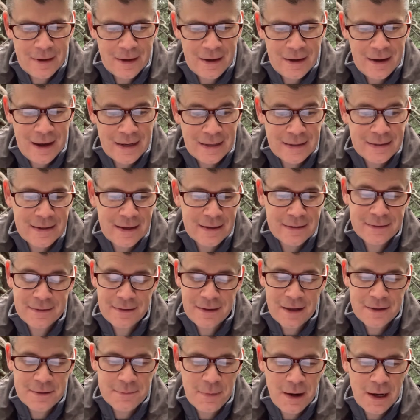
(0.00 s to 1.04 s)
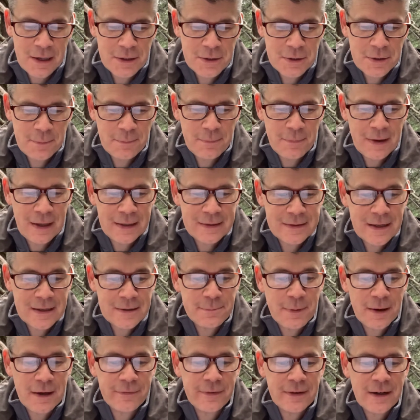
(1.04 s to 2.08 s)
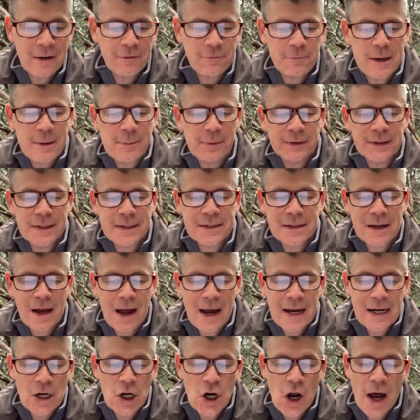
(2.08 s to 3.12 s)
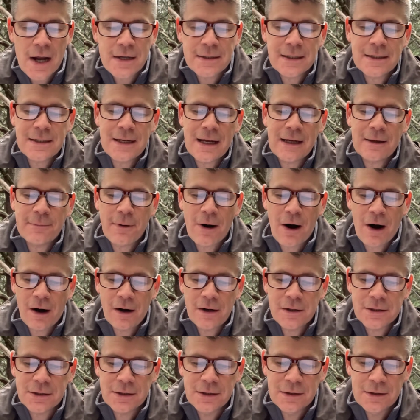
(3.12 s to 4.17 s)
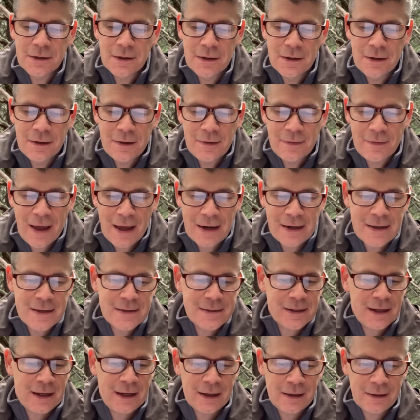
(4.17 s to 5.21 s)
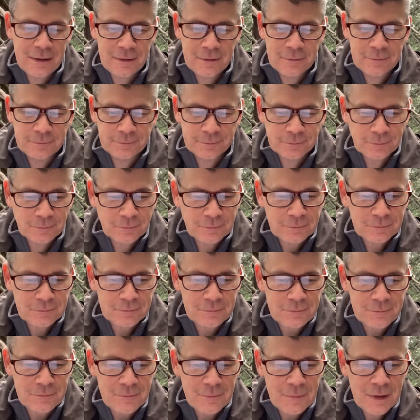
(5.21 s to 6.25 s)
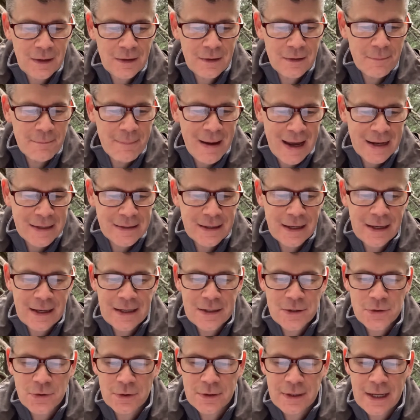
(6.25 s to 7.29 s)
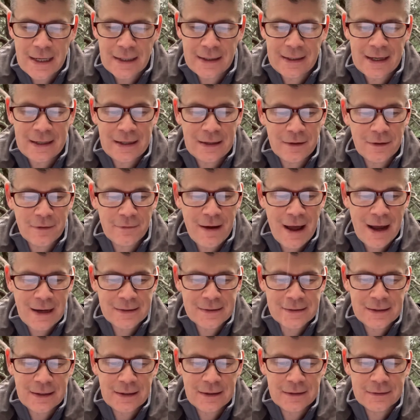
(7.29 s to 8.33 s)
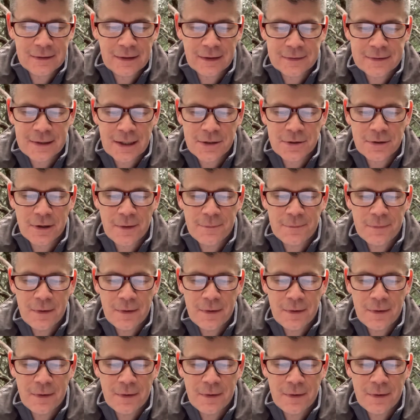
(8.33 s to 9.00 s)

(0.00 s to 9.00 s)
he says as much. And he says, but if enough people decide not to take part, that is in the mandates or getting their vaccines, etc.,